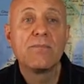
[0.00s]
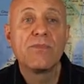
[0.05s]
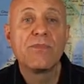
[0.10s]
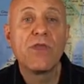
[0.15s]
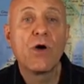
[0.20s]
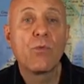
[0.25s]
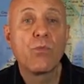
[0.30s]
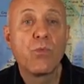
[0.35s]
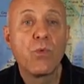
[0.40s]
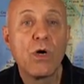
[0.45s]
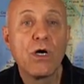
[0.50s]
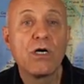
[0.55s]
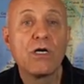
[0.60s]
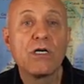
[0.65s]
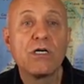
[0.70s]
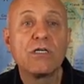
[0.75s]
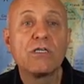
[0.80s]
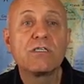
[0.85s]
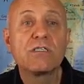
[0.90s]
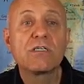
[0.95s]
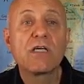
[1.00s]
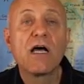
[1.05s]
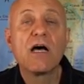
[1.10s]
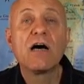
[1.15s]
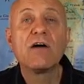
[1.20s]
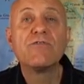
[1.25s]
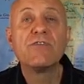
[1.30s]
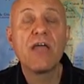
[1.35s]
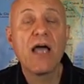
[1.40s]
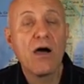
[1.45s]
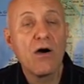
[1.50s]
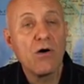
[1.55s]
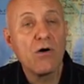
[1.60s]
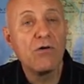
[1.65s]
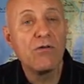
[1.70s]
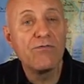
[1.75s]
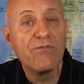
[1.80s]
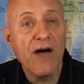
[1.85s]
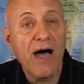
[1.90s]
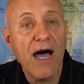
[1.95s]
the words of
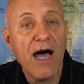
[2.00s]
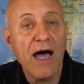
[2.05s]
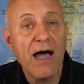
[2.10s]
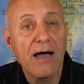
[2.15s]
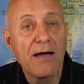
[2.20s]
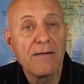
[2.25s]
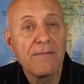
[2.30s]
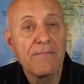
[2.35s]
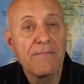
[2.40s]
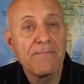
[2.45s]
Yehovah?